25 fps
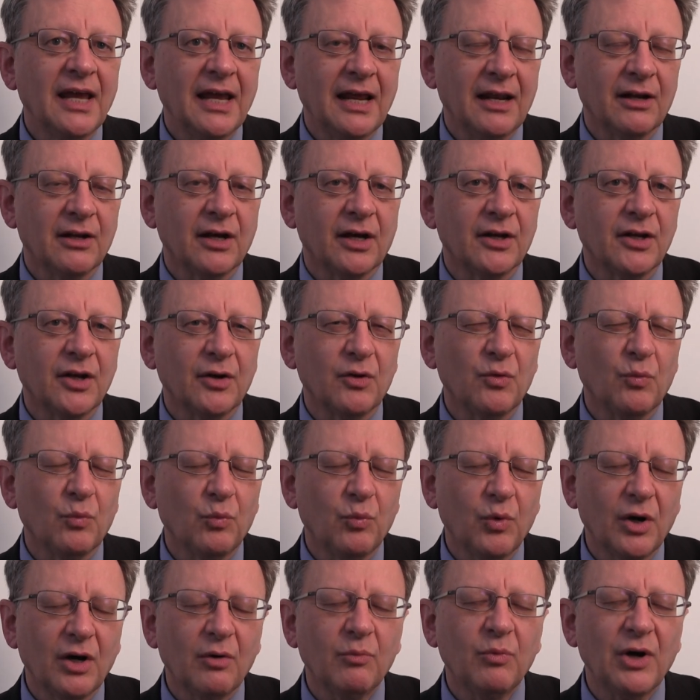in a
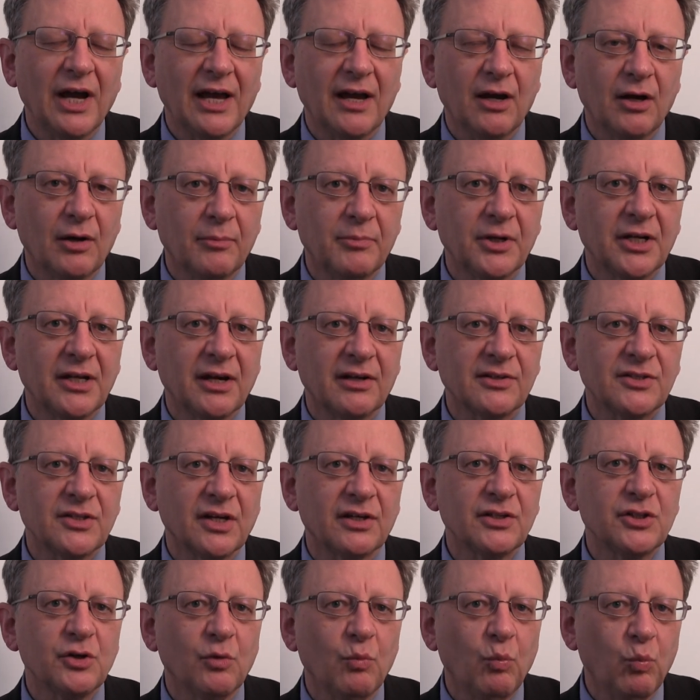world where
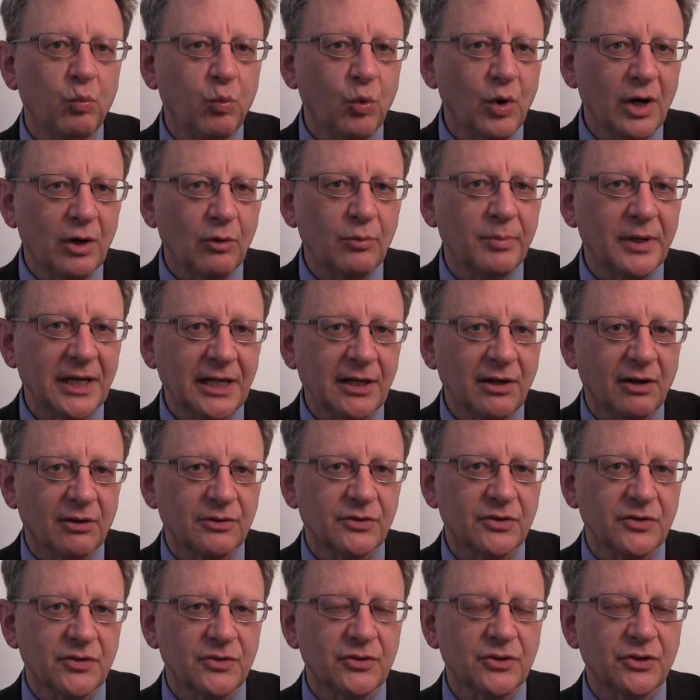urbanisation will be
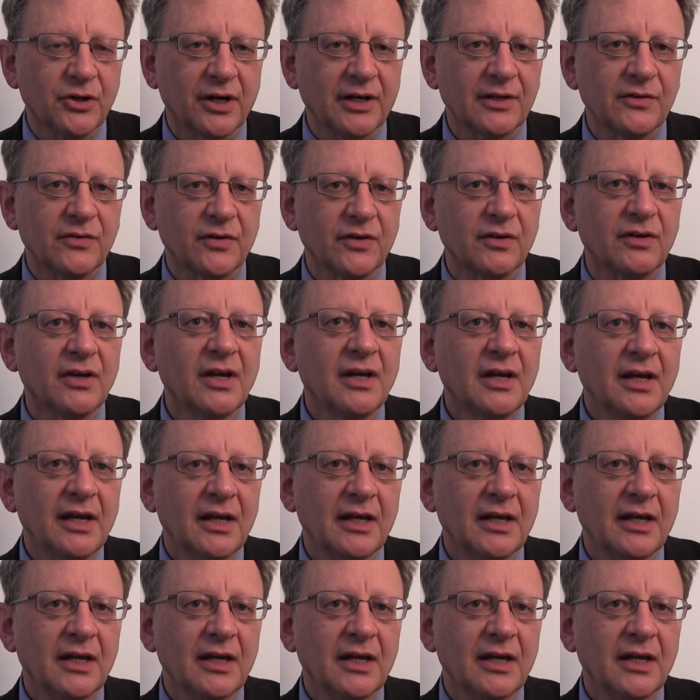concentrated